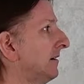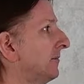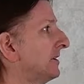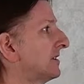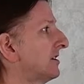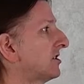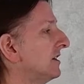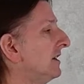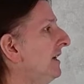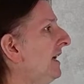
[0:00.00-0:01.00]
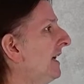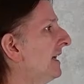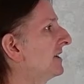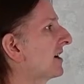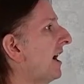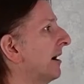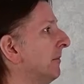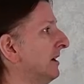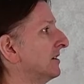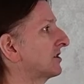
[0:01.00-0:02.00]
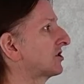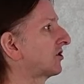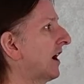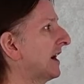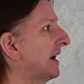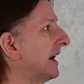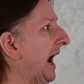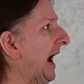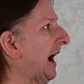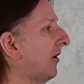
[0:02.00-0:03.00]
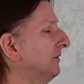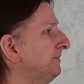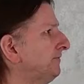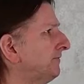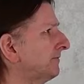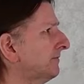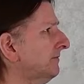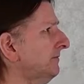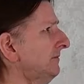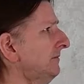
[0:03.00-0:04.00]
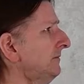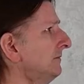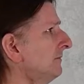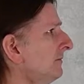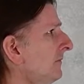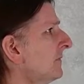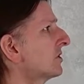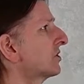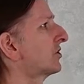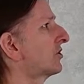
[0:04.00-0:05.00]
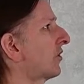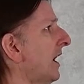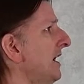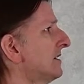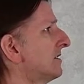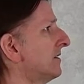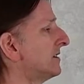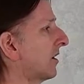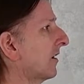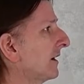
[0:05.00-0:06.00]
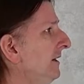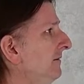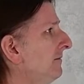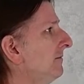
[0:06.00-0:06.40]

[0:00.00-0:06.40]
position, is I'm striking out straight to the target